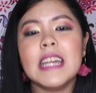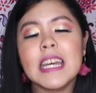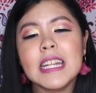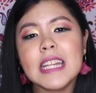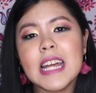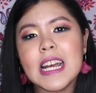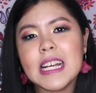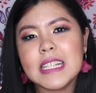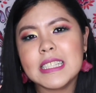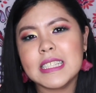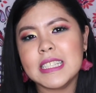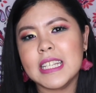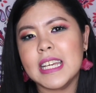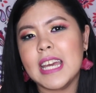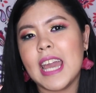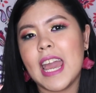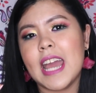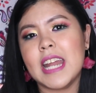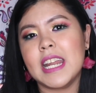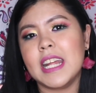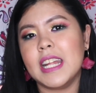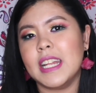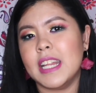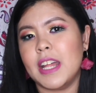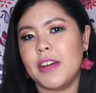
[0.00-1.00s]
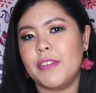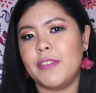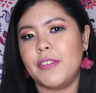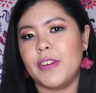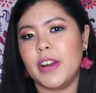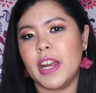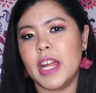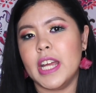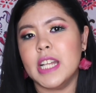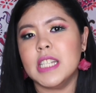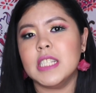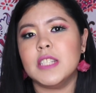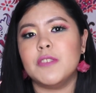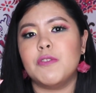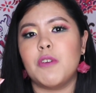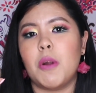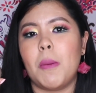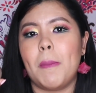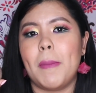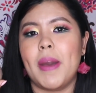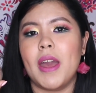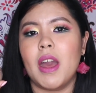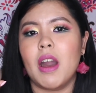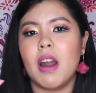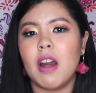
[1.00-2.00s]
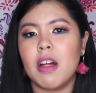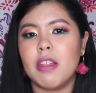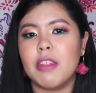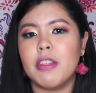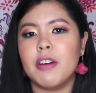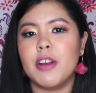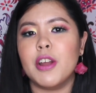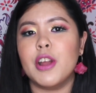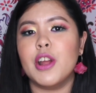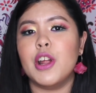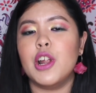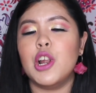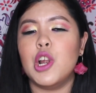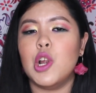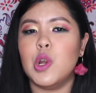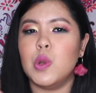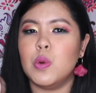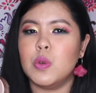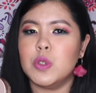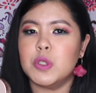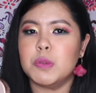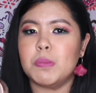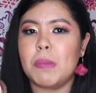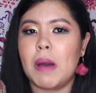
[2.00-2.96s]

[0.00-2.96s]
Did I see any difference from my other loose